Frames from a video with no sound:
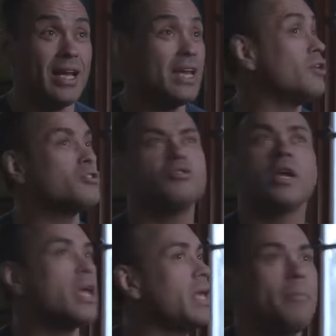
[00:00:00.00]
He goes,
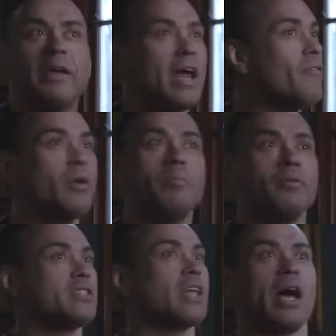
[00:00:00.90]
he beat every
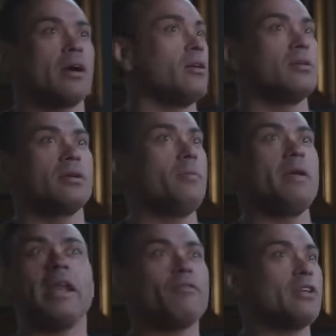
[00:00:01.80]
style. He
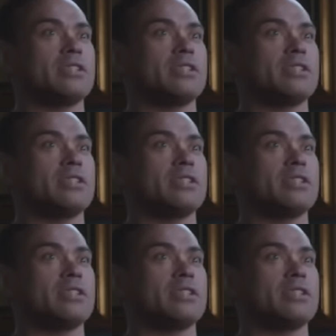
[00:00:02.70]
beat every